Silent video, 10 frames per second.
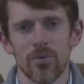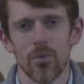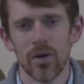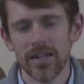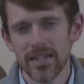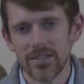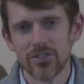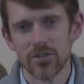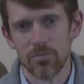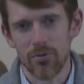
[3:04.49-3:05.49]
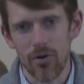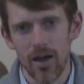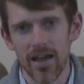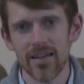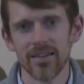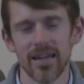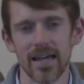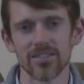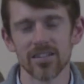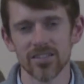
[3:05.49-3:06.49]
what it is to pray
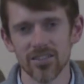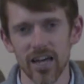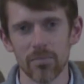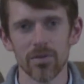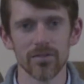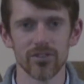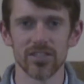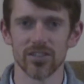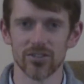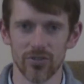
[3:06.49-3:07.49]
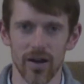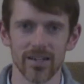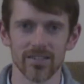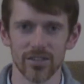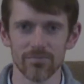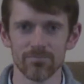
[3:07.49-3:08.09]
as a disciple of Jesus Christ.